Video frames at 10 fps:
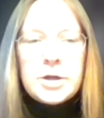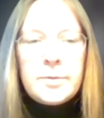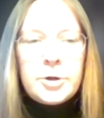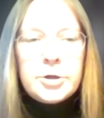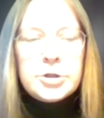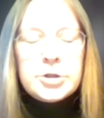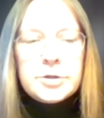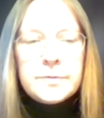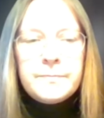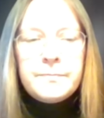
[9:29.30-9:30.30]
really good.
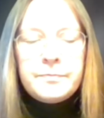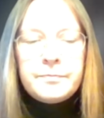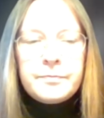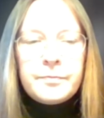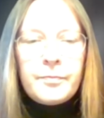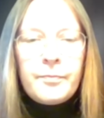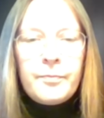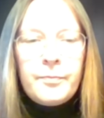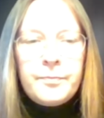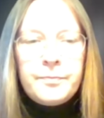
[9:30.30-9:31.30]

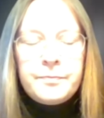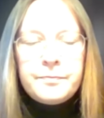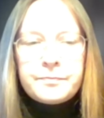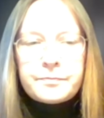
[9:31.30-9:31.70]
Anyways, thank you.